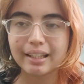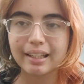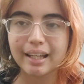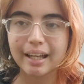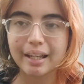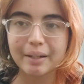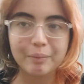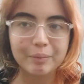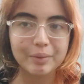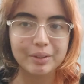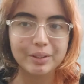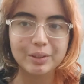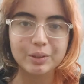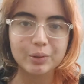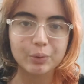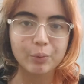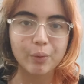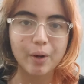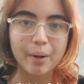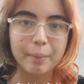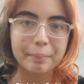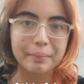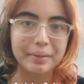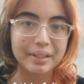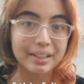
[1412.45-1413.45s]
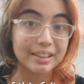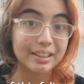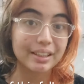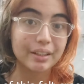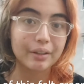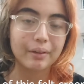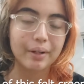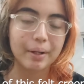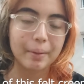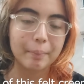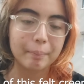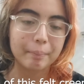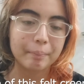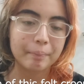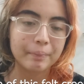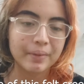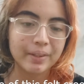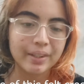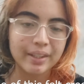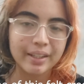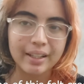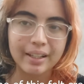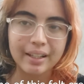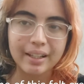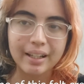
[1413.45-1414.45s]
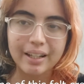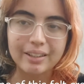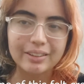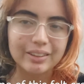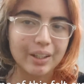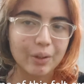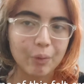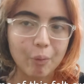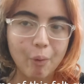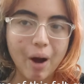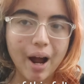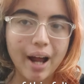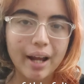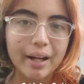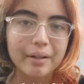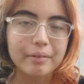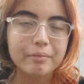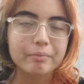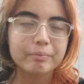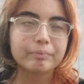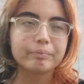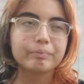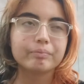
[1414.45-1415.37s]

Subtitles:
can we swap Instagram? And I was like, why?